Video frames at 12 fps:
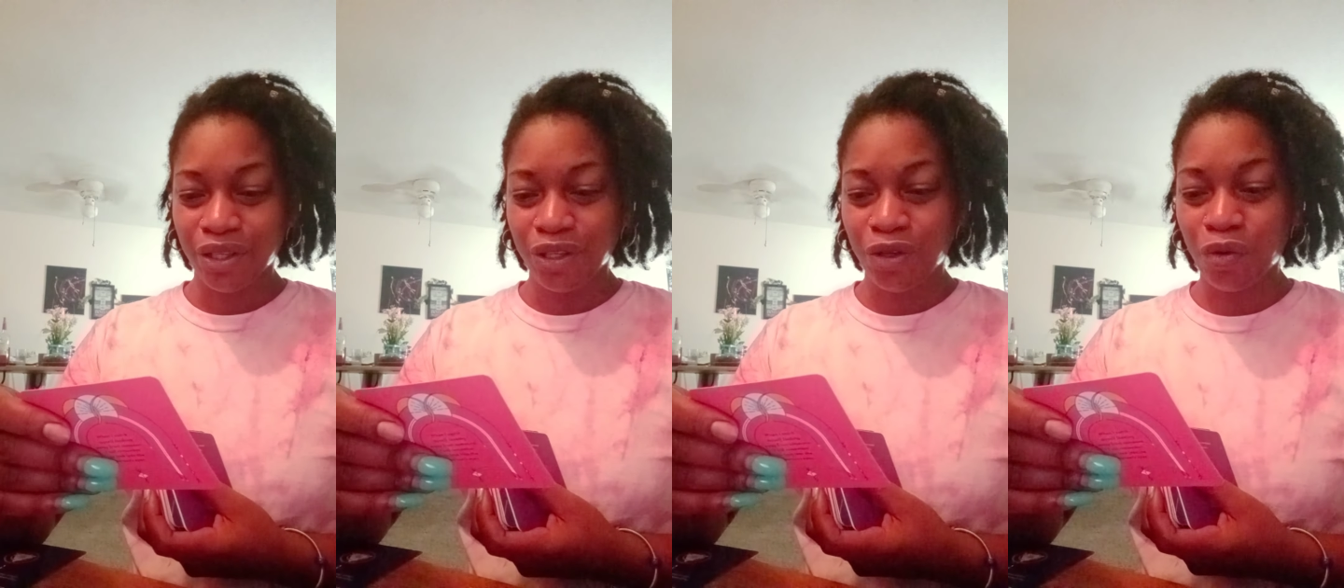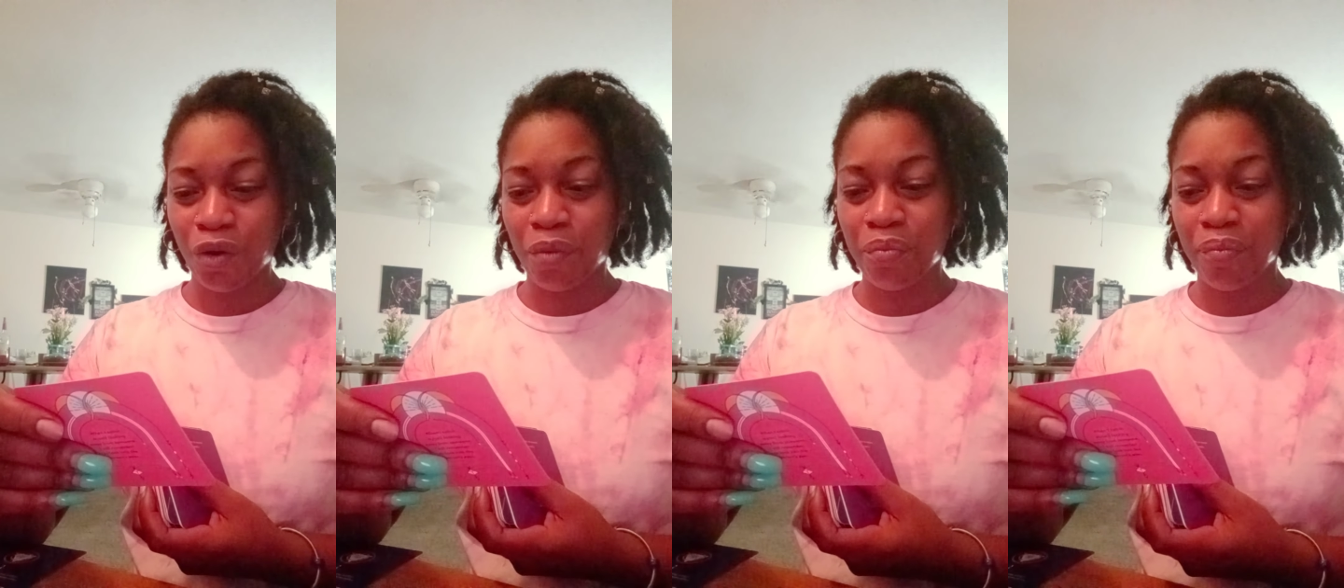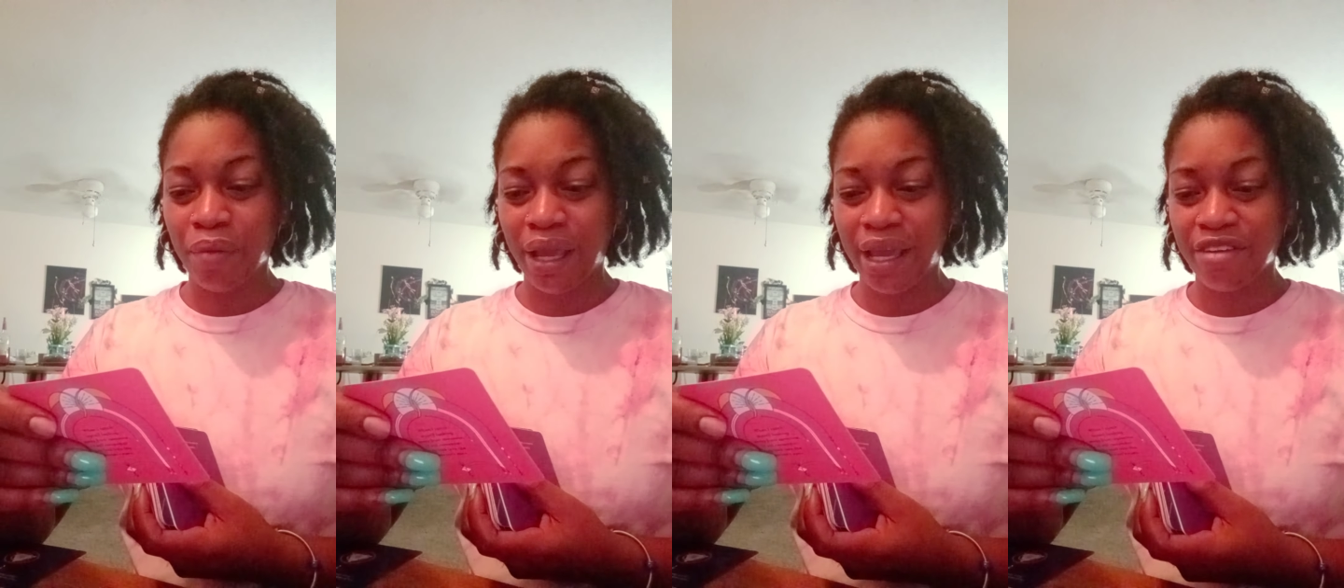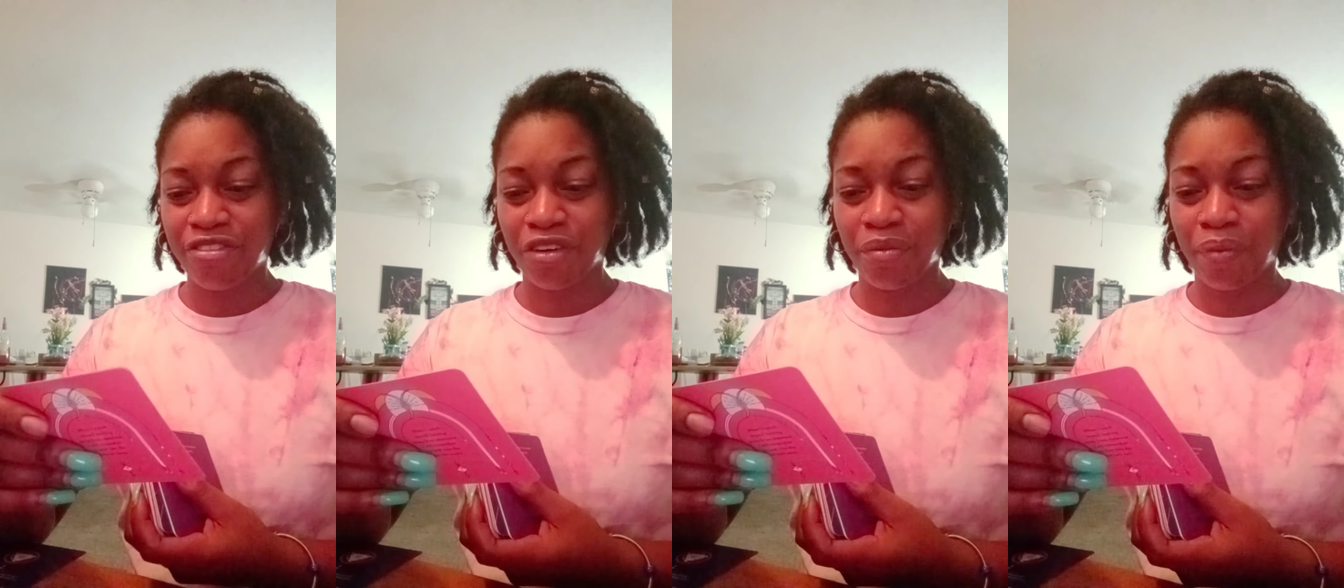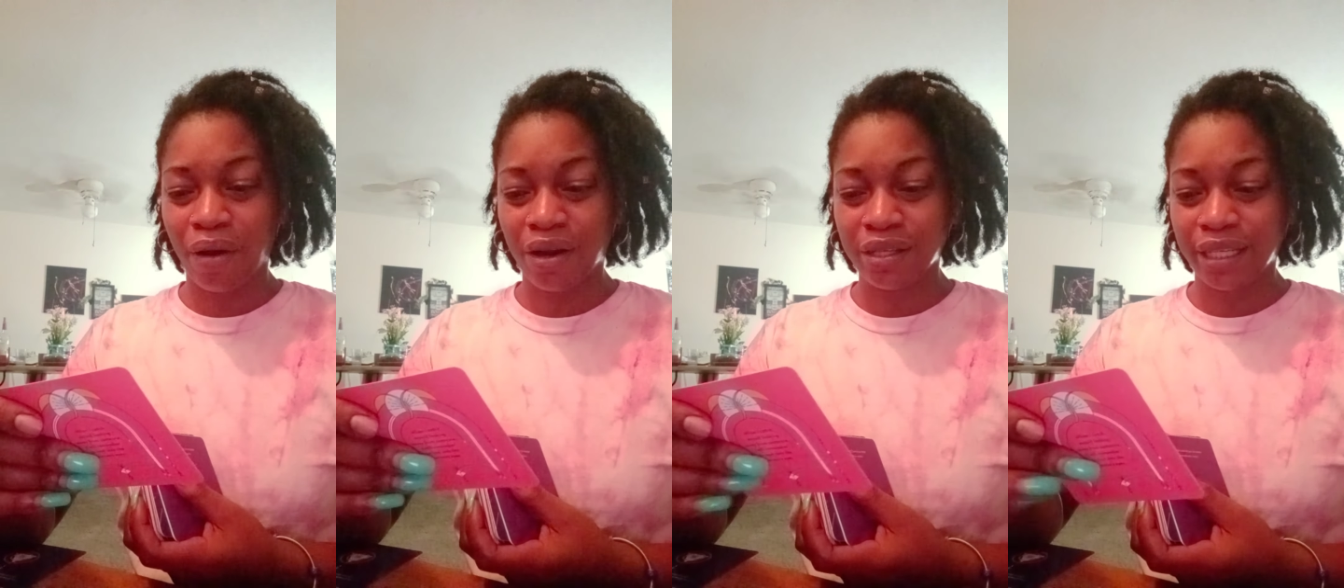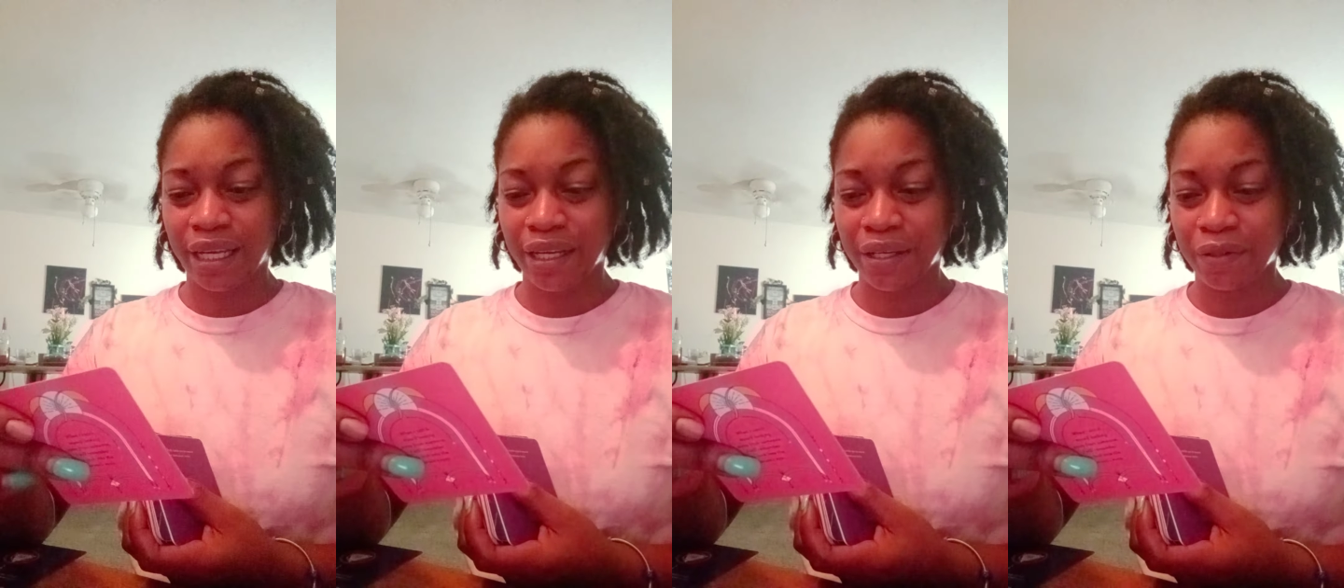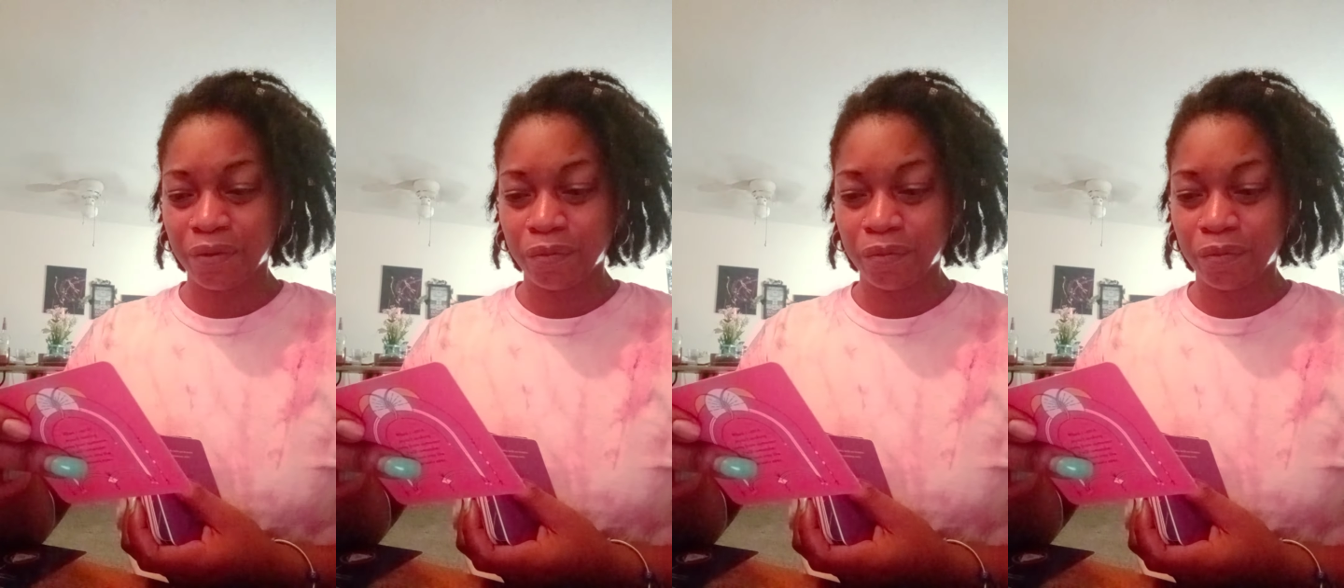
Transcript: you are made for bonding.